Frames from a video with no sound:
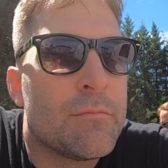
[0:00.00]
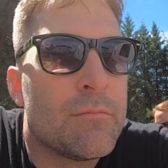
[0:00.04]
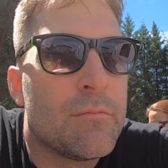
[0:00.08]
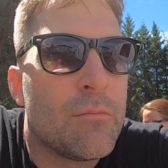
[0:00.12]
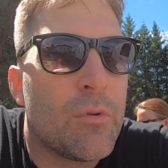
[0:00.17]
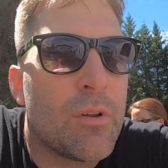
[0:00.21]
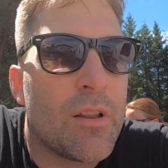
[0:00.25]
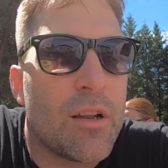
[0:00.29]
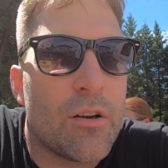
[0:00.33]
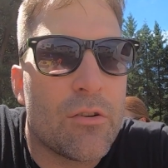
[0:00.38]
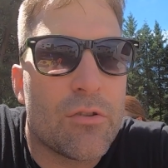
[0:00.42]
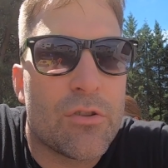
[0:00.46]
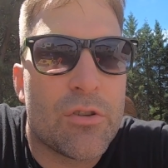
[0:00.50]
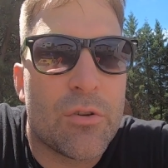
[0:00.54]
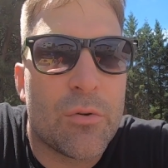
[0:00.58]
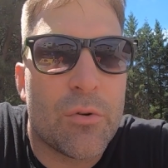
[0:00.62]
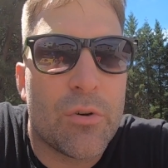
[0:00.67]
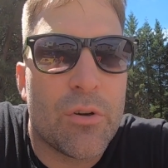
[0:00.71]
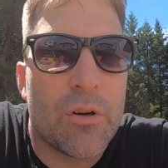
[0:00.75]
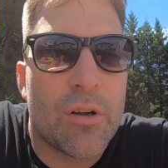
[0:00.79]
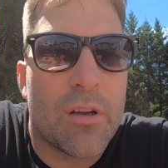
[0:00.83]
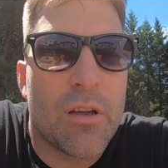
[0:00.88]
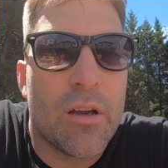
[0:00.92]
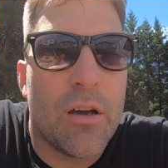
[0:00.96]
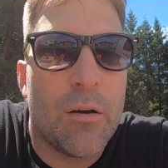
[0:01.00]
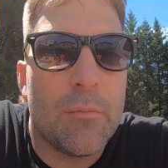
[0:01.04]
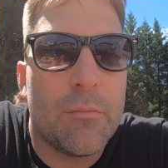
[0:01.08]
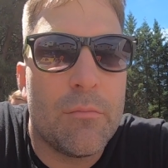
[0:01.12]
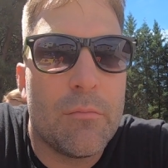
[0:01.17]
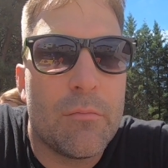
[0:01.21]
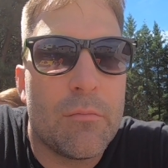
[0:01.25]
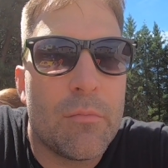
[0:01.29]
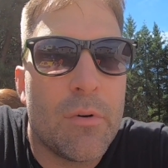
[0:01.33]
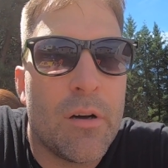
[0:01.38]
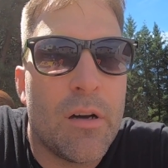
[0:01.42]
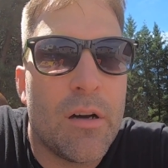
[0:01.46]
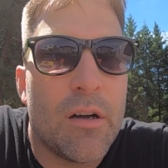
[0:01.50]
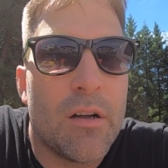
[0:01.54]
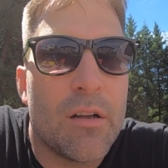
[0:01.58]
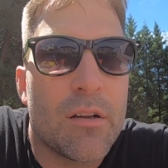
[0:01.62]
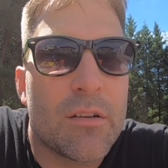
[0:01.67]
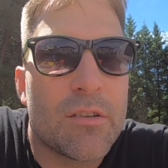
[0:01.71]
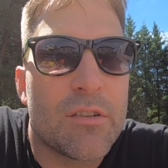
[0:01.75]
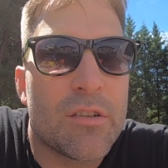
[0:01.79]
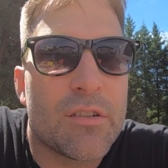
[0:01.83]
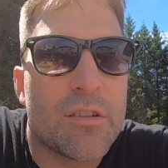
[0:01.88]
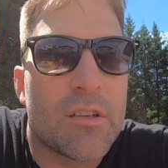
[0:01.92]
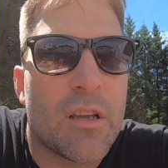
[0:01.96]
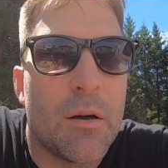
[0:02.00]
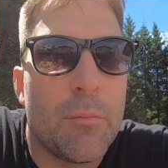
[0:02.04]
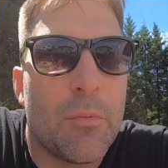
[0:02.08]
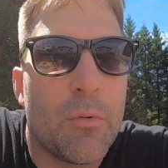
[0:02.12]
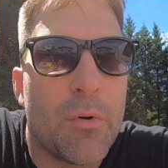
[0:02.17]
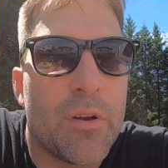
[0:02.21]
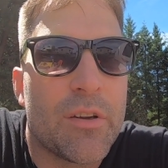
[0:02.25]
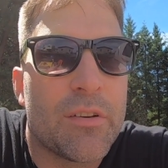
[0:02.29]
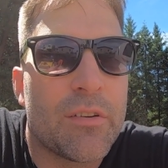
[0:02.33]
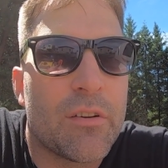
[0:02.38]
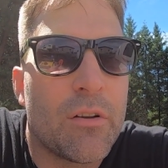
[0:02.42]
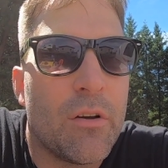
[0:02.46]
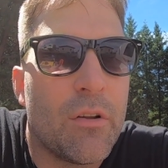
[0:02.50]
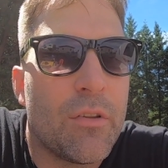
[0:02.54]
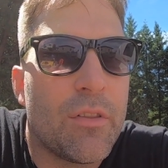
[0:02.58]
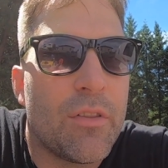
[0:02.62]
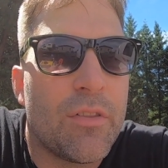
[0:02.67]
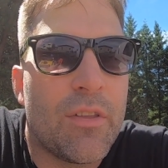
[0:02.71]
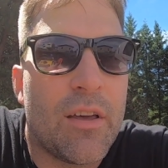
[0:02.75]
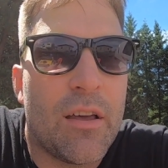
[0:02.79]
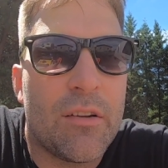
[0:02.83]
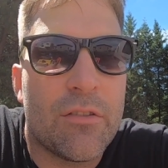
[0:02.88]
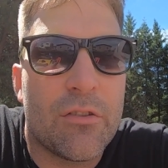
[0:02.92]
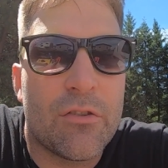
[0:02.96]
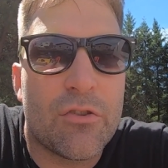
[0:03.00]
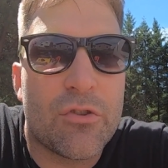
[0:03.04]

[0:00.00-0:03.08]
without a sewer hookup just a couple weeks ago at the 1,000